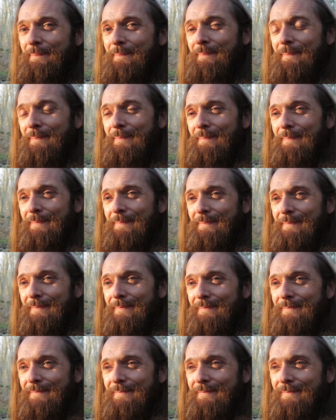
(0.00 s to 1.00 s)

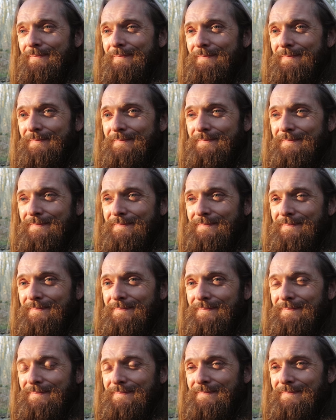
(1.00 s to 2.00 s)

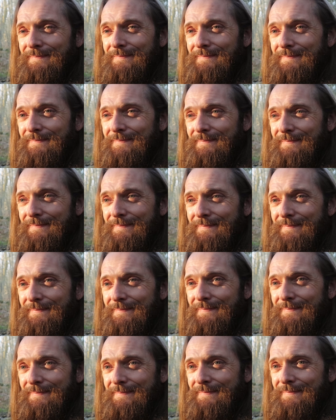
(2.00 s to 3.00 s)

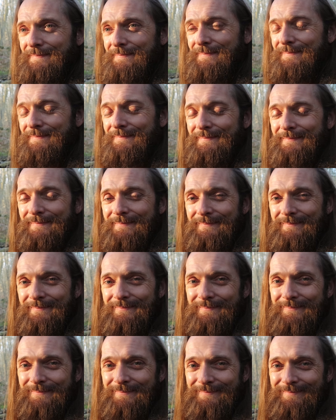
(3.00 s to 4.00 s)

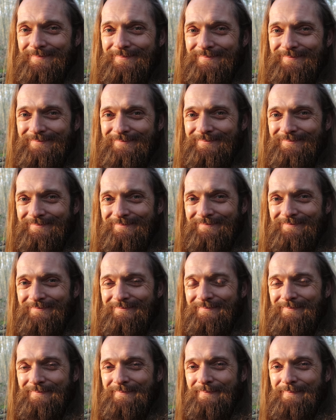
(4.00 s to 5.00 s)

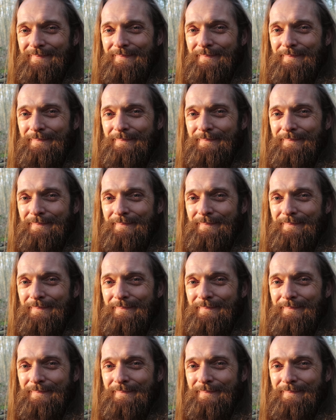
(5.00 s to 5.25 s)
Nobody speaks.